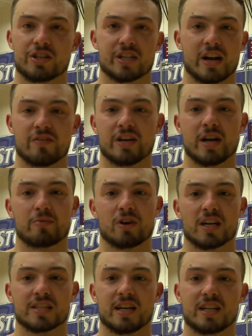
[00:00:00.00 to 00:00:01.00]
just an everyday
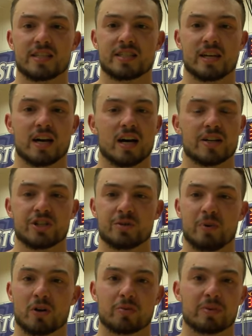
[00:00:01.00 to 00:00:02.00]
process, just
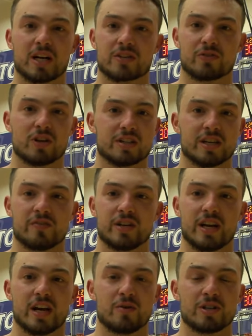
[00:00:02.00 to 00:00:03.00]
building blocks for us. Every
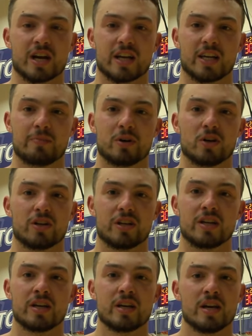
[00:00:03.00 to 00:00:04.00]
day, we just gotta keep
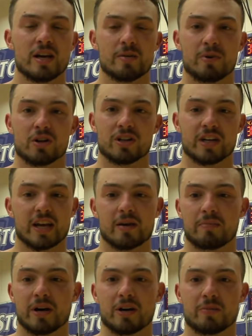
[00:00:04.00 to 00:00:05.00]
building and getting
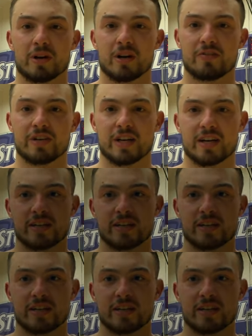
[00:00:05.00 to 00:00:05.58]
better and better every day.